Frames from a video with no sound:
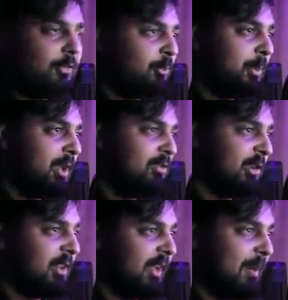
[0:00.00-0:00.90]
to space
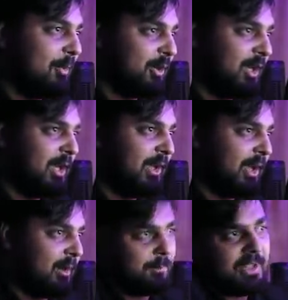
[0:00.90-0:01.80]
in a Lamborghini,
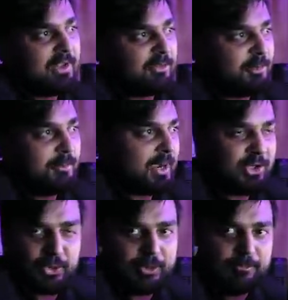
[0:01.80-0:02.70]
and but that's been my
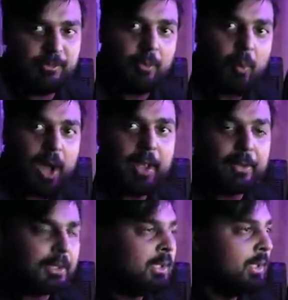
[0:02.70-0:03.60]
dream for a while.